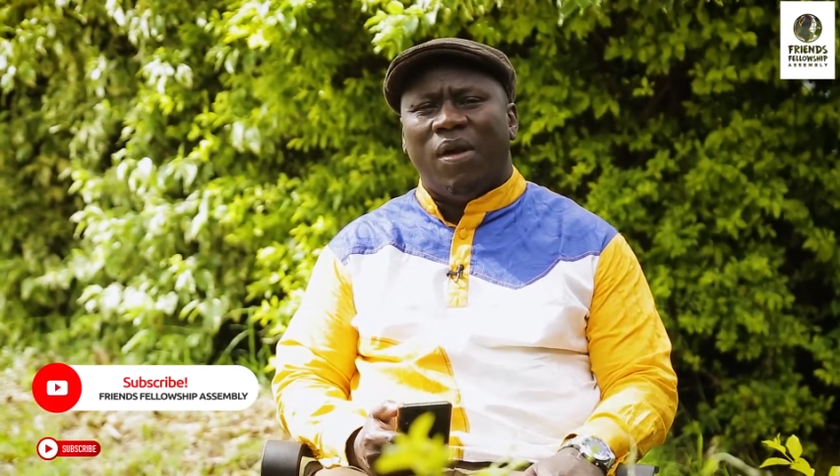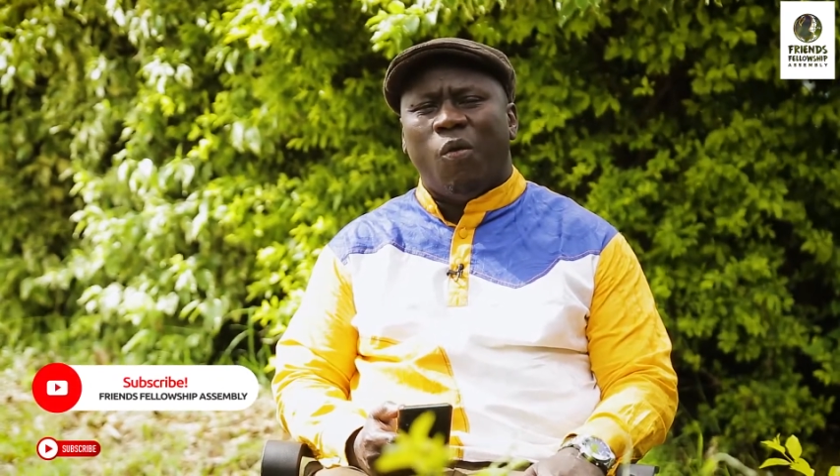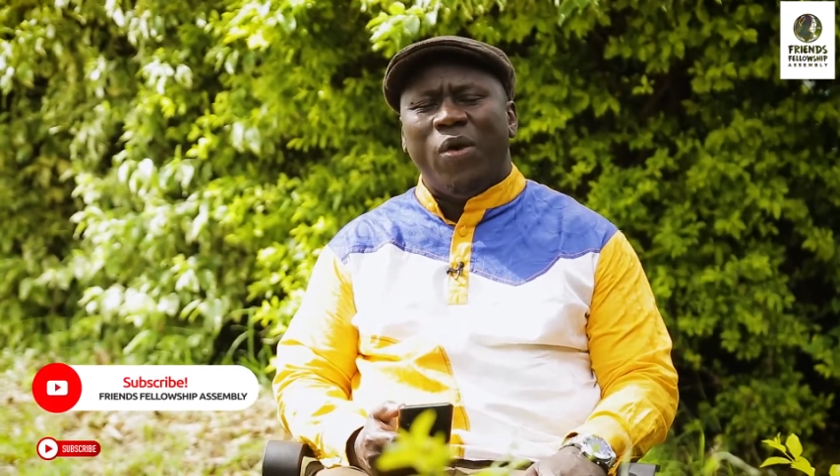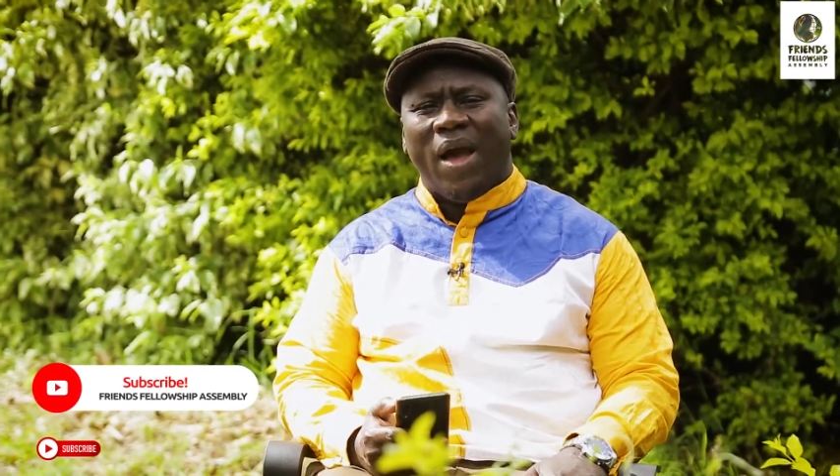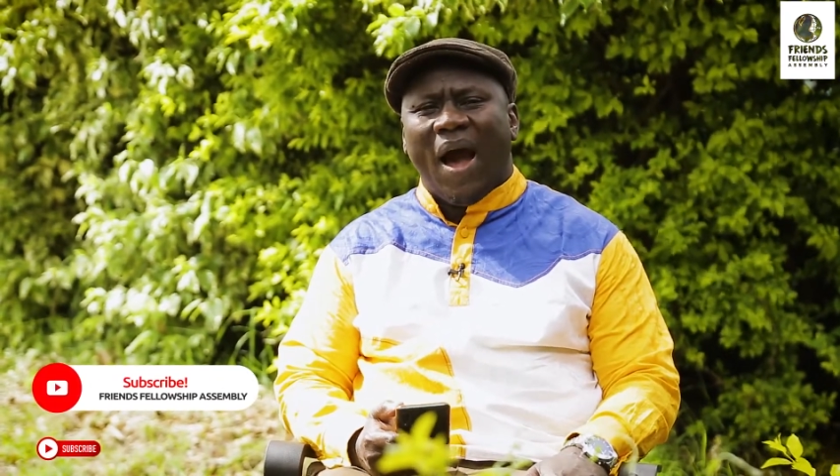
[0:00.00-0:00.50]

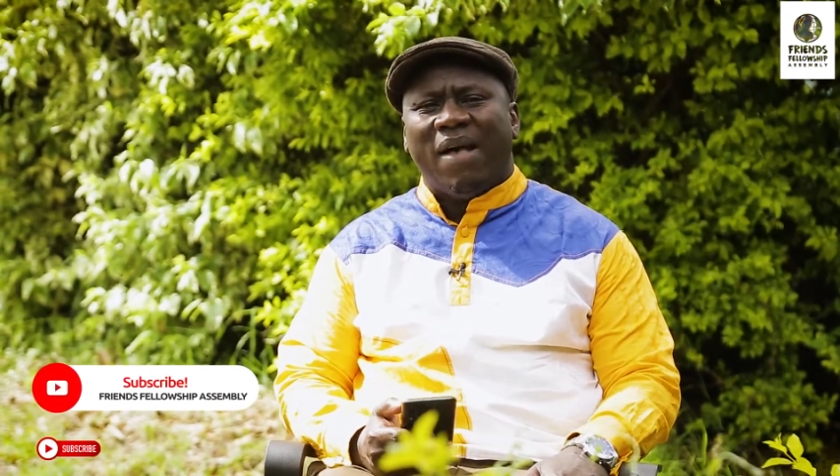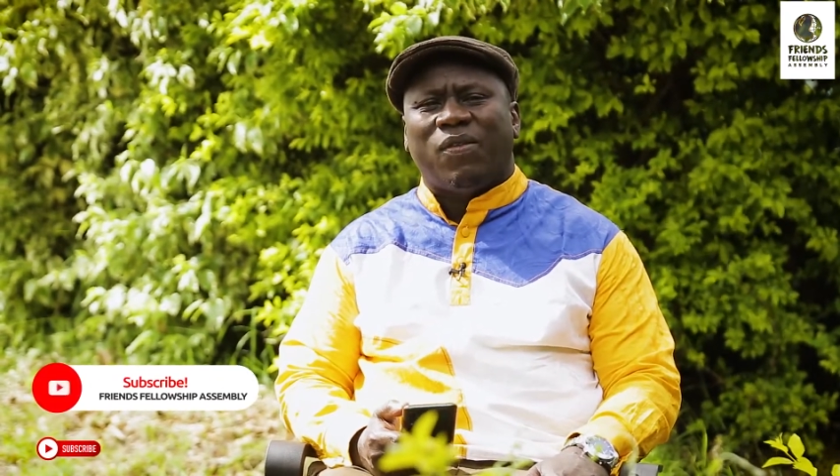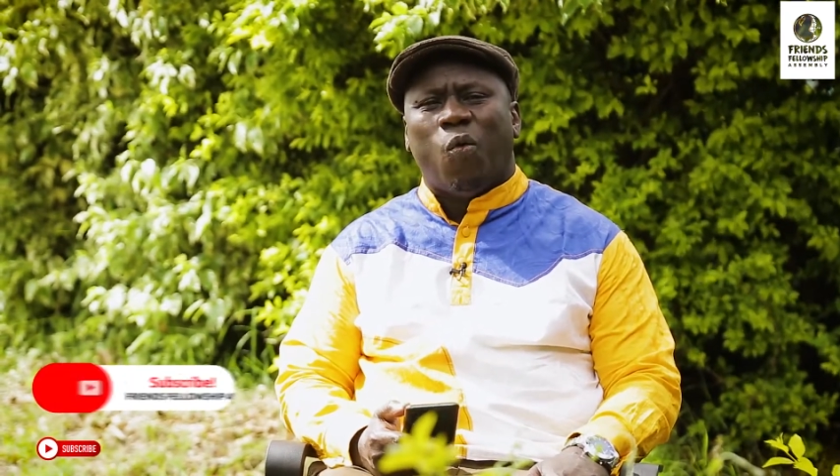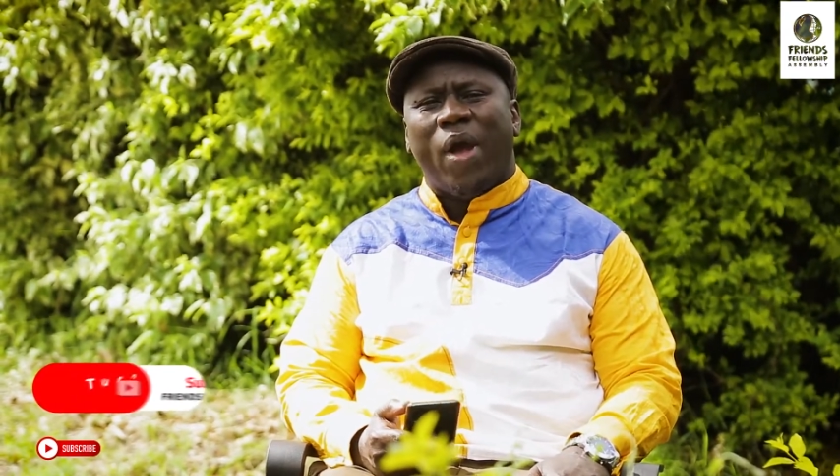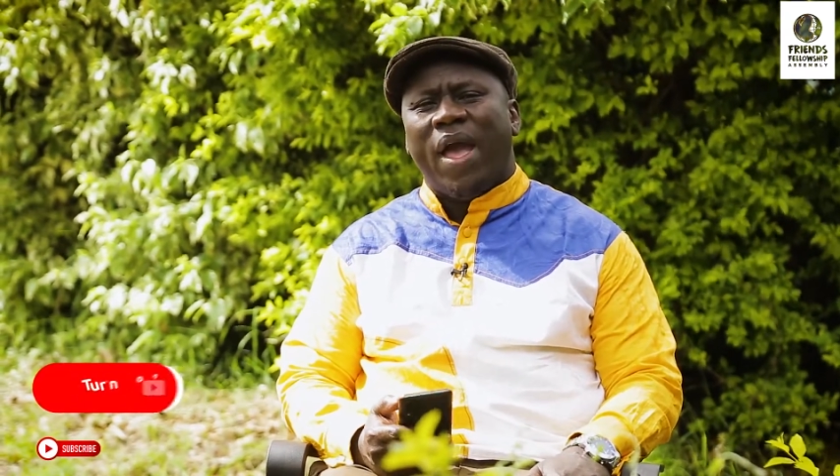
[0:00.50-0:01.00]
we
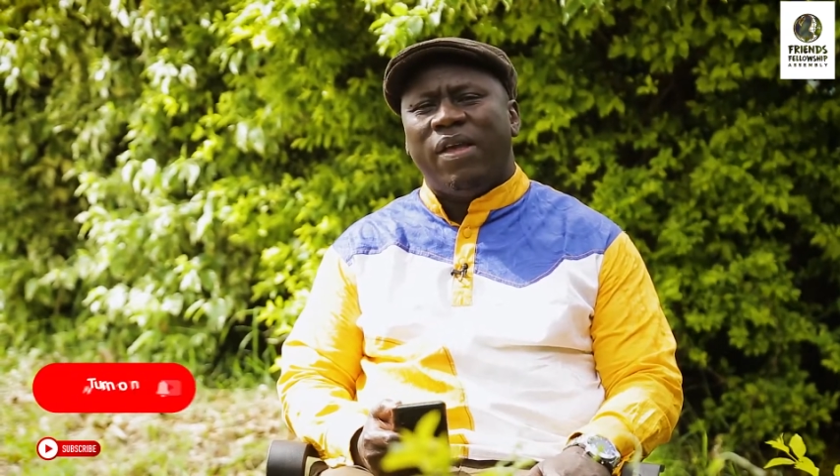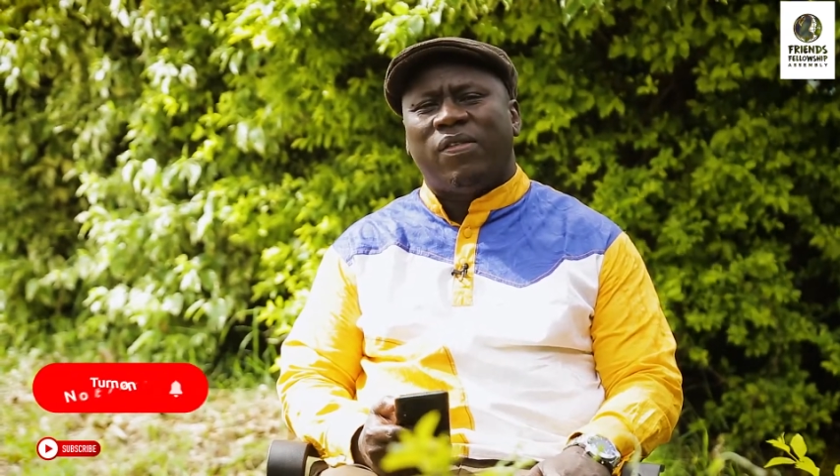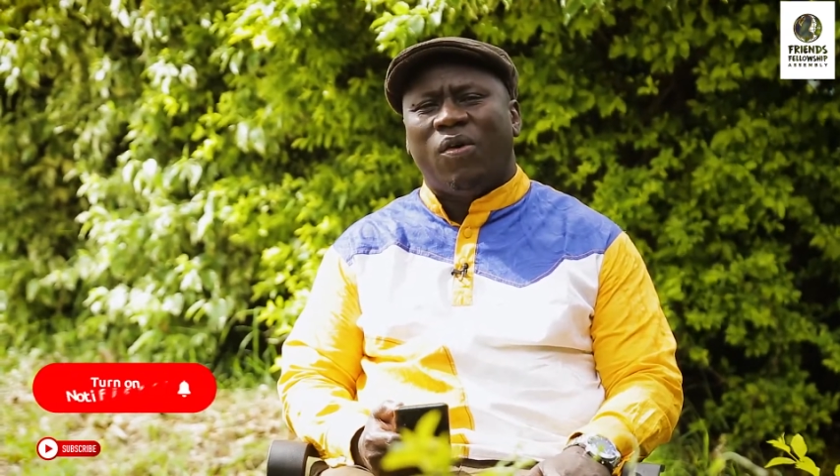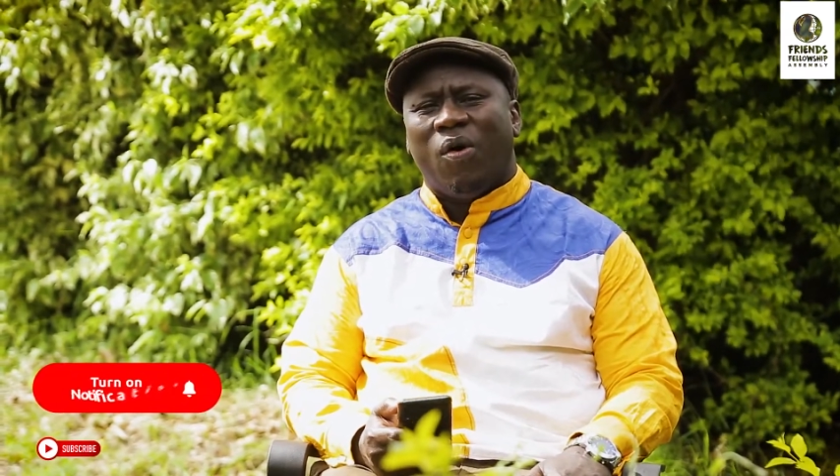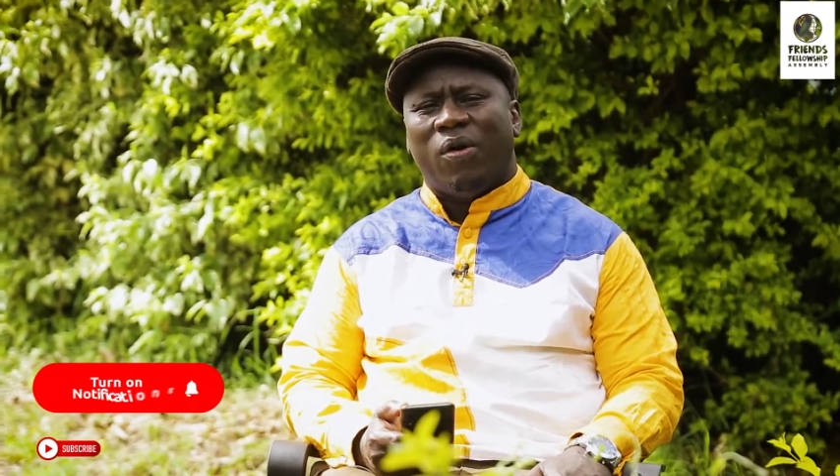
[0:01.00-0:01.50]
ask, where
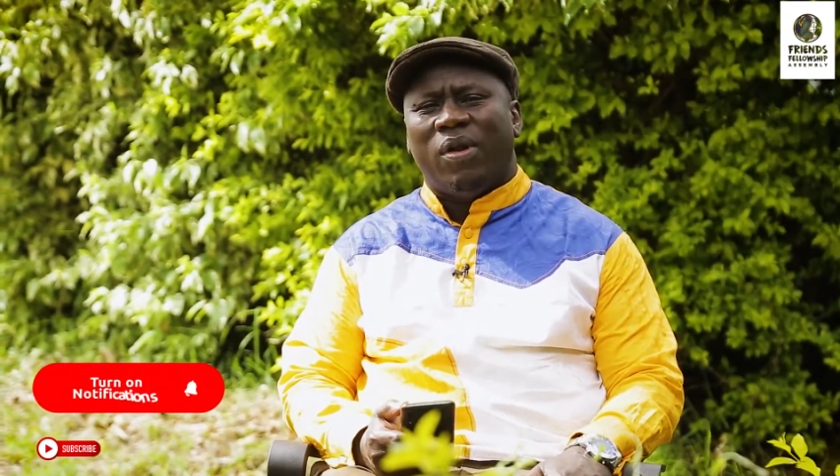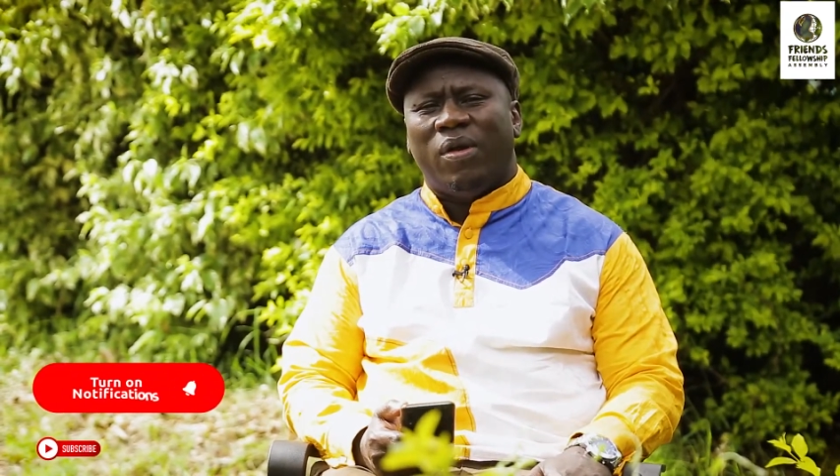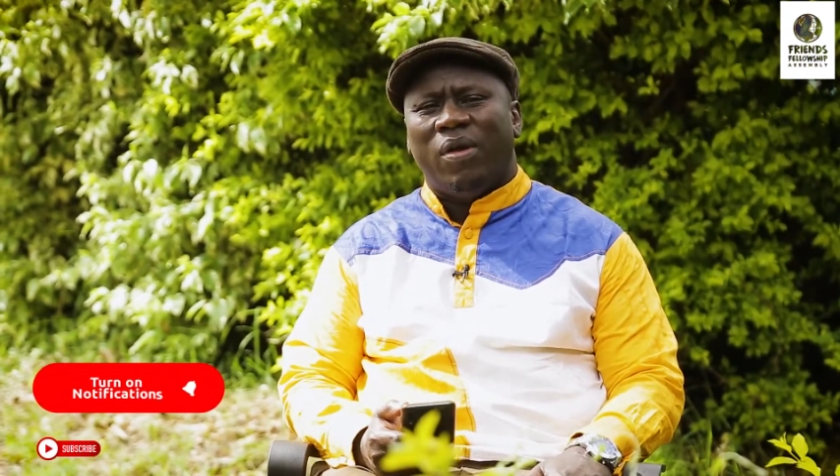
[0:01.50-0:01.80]
is God?